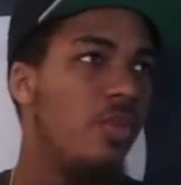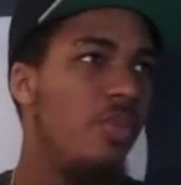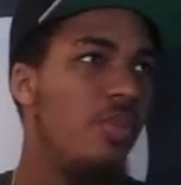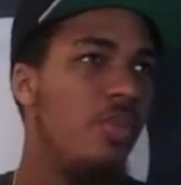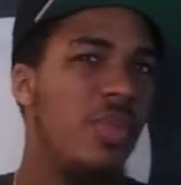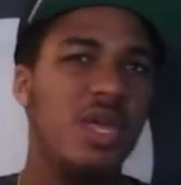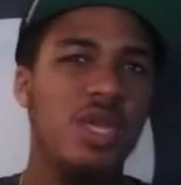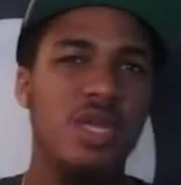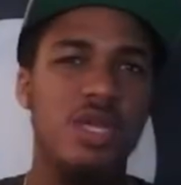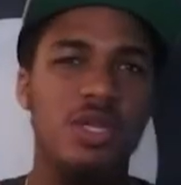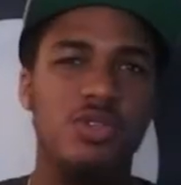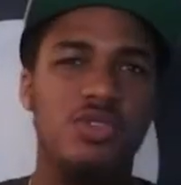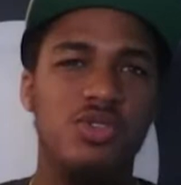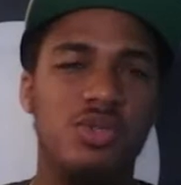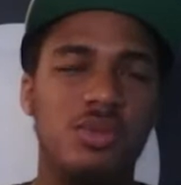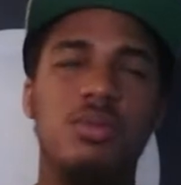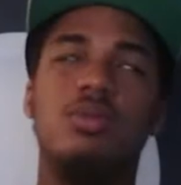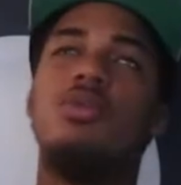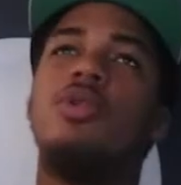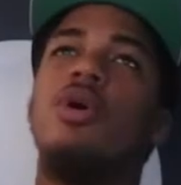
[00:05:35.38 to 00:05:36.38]
May,
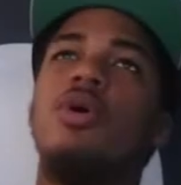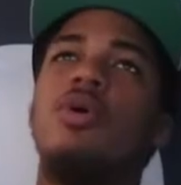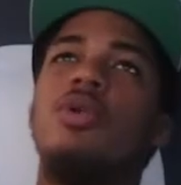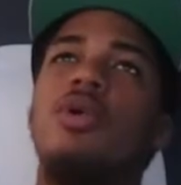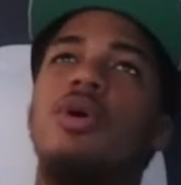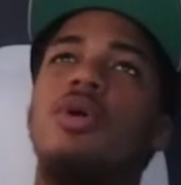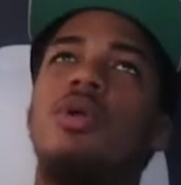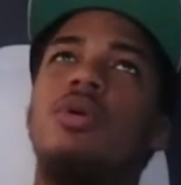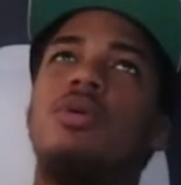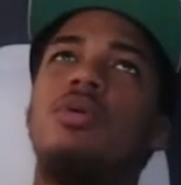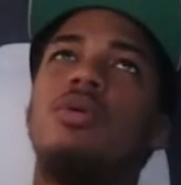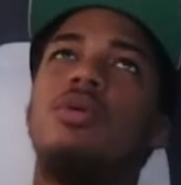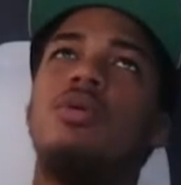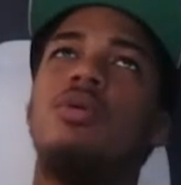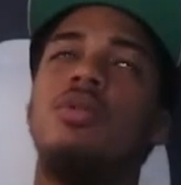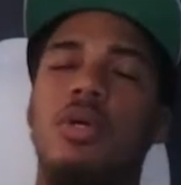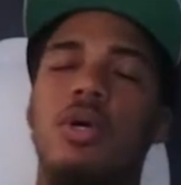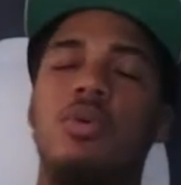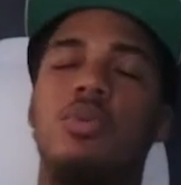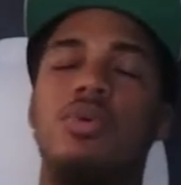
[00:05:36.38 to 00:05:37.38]
June? No, no,
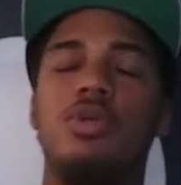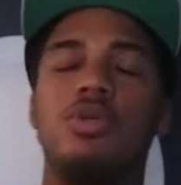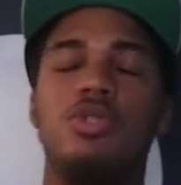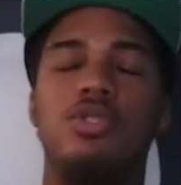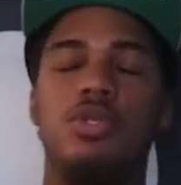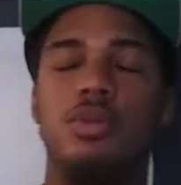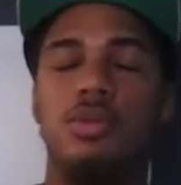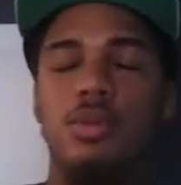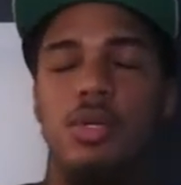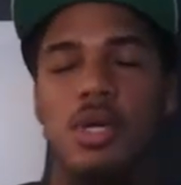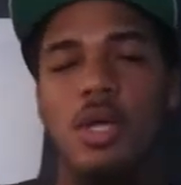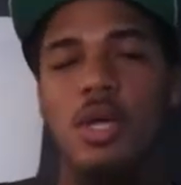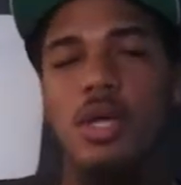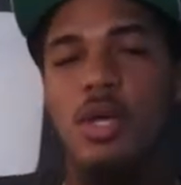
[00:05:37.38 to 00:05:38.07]
you know, we're in June.